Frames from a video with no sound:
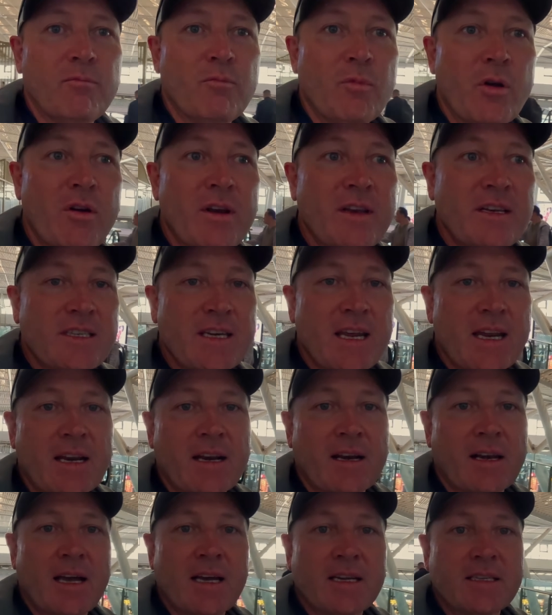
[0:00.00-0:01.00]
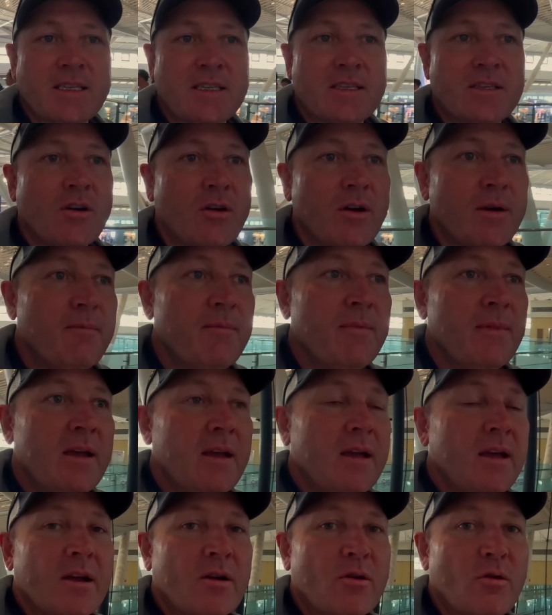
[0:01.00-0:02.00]
We're in second class this time.
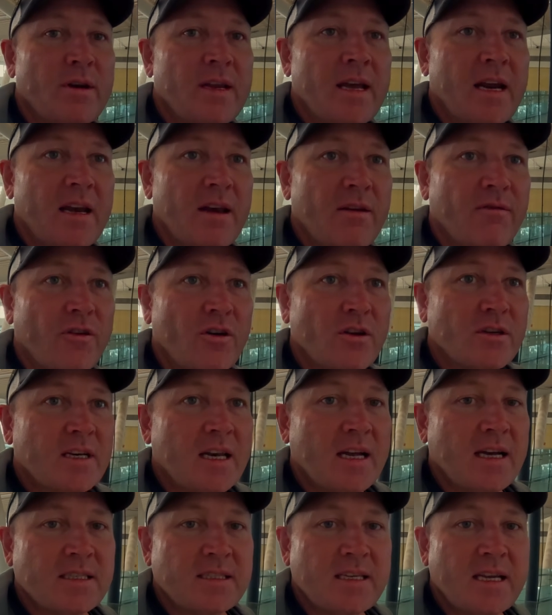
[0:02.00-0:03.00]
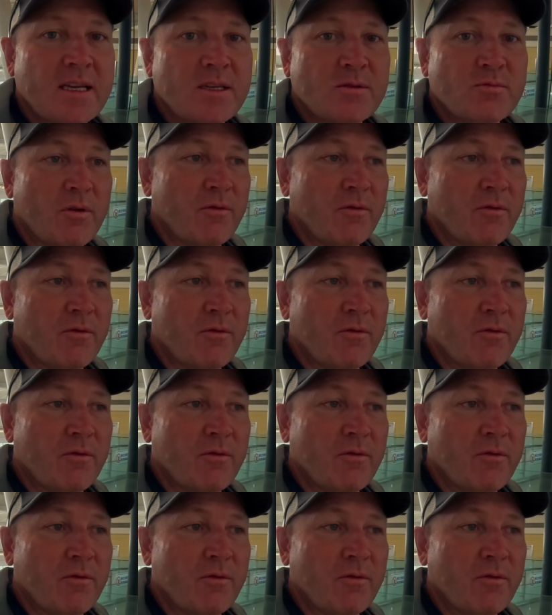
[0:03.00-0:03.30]
Couldn't get any first class tickets.